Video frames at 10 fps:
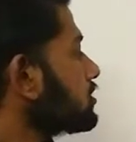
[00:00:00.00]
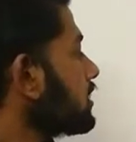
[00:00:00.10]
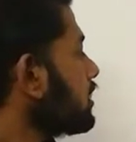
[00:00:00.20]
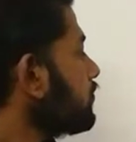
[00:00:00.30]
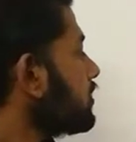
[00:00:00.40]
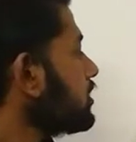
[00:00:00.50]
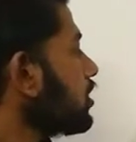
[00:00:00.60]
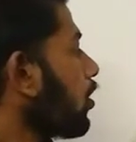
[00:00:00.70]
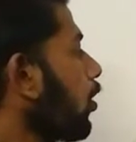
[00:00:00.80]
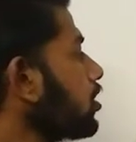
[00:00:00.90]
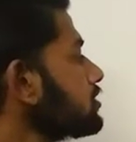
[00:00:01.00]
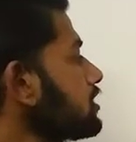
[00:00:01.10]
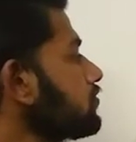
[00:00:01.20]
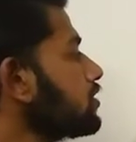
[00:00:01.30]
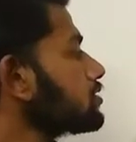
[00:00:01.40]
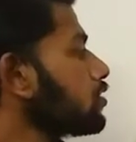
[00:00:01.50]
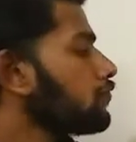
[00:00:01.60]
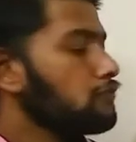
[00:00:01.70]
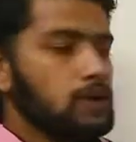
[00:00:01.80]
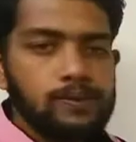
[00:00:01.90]
Second one, cos inverse
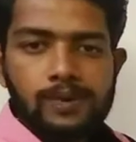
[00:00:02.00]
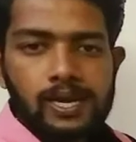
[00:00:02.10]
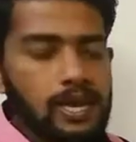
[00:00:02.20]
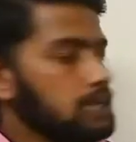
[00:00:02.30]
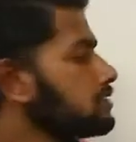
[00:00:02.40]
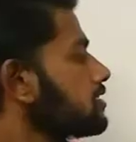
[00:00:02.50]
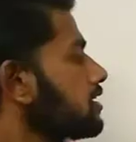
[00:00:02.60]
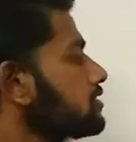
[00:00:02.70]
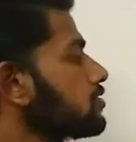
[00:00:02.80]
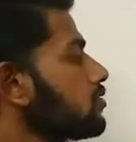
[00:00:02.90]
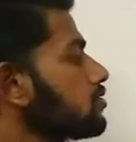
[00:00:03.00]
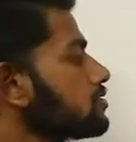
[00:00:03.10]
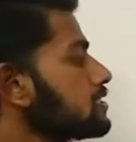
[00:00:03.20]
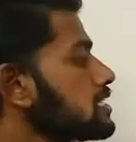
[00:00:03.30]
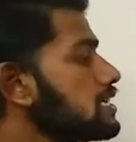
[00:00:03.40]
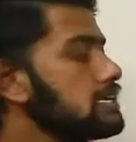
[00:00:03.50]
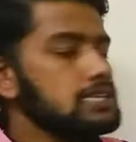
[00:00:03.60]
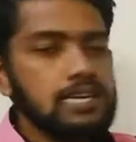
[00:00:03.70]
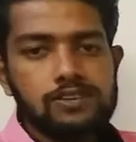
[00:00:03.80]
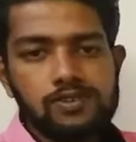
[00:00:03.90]
of 1 by x is equal to
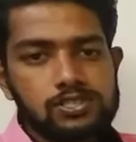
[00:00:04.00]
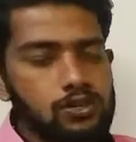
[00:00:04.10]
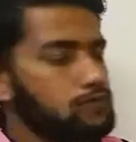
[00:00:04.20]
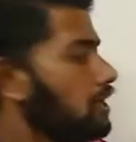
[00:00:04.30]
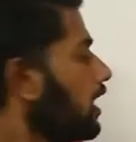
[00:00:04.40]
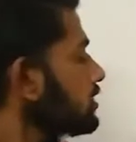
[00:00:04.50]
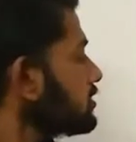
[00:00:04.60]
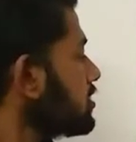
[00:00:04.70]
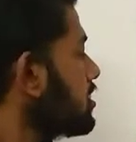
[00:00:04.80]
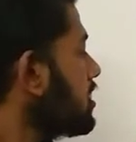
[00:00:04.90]
secant inverse of x.